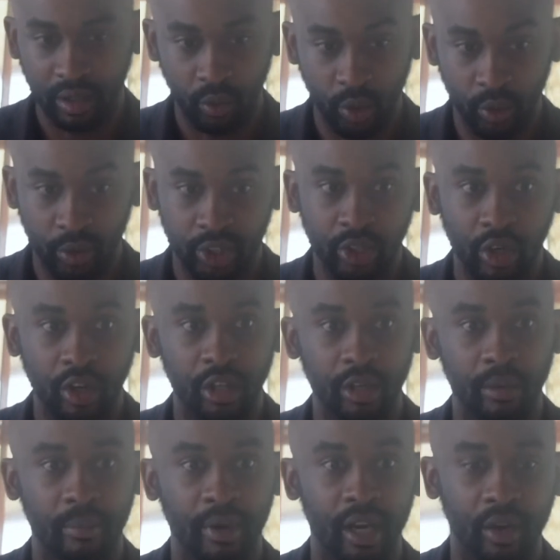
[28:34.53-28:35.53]
We were talking
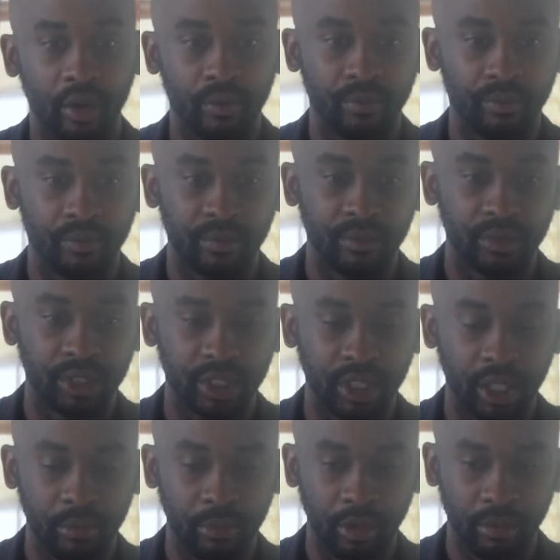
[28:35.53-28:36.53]
about
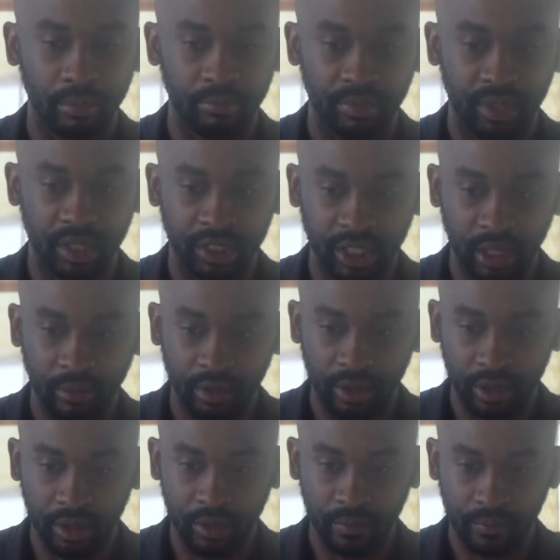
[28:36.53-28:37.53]
the
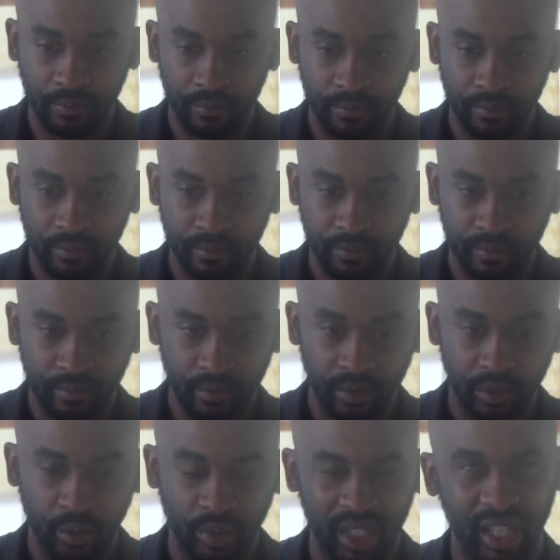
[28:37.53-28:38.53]
summer
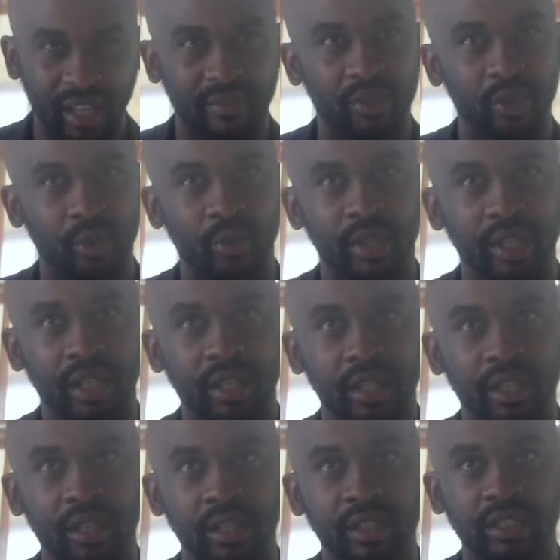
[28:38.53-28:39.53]
we left
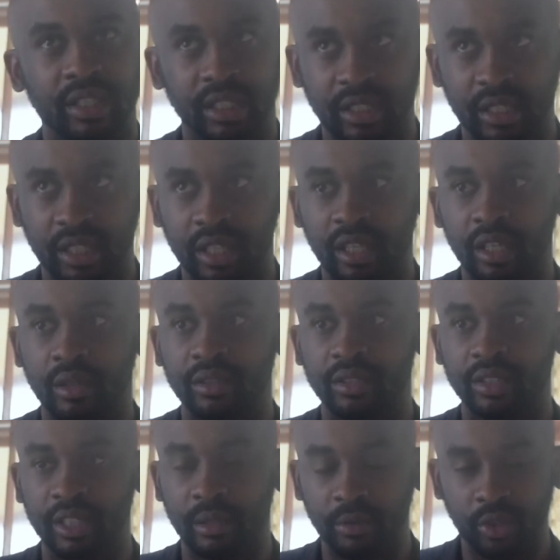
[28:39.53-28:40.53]
2016.
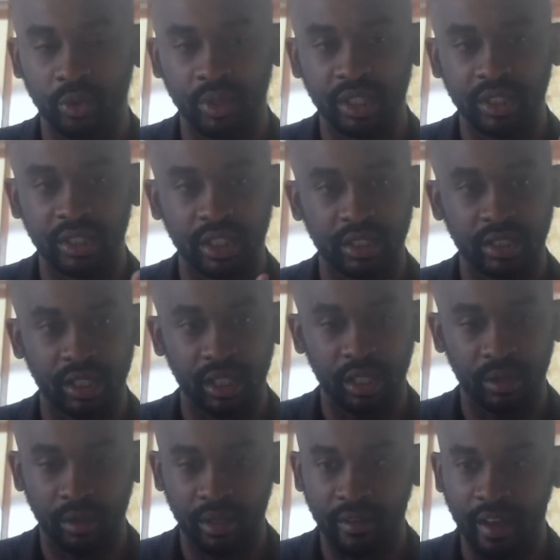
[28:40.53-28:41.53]
Summer
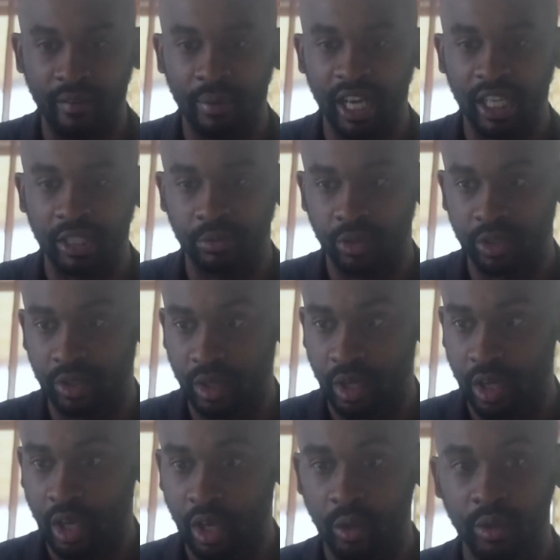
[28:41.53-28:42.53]
2016. We didn't have passports.
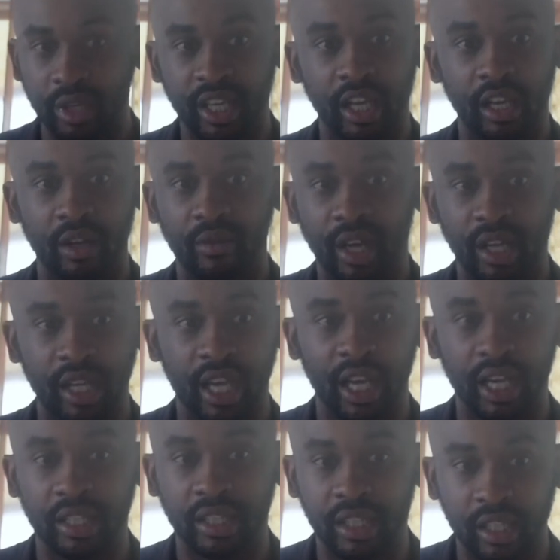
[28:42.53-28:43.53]
We were kicking around the
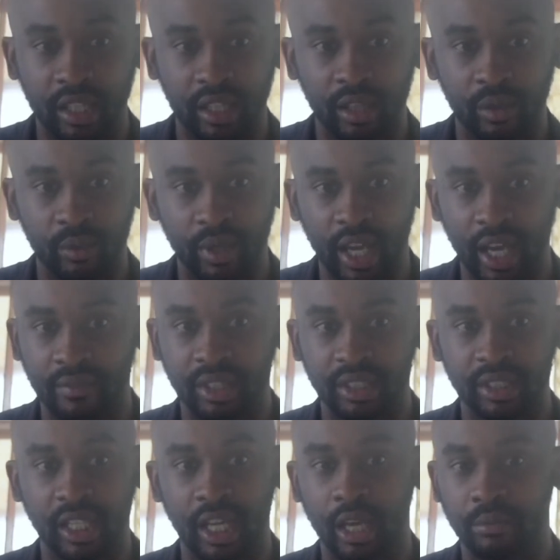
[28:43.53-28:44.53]
idea, we have
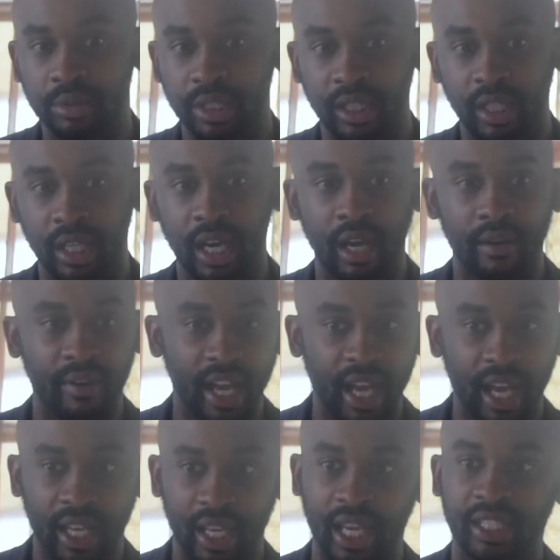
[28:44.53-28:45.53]
this timeshare that I've
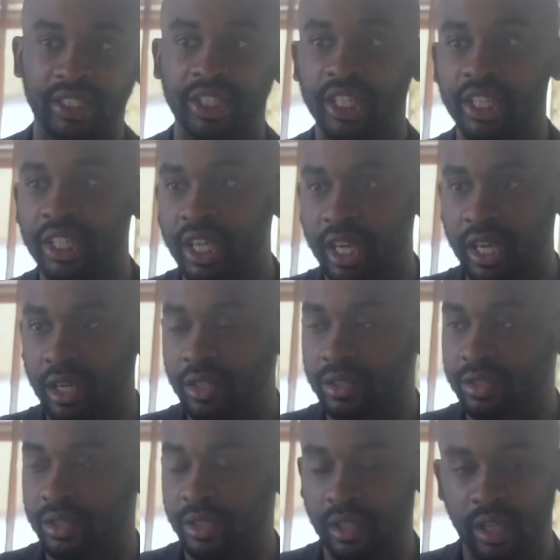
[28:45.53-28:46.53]
had like 10
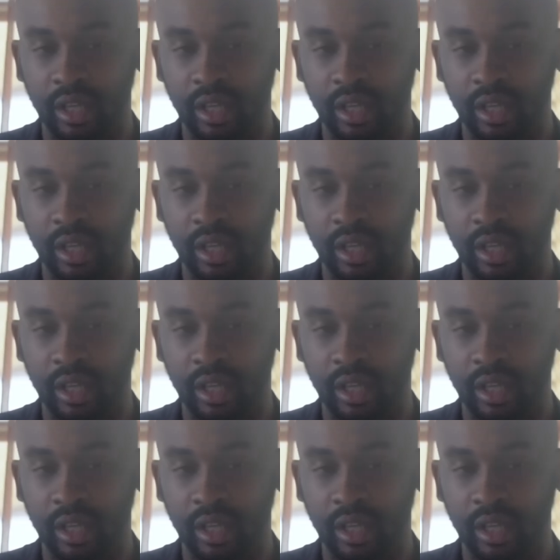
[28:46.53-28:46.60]
years.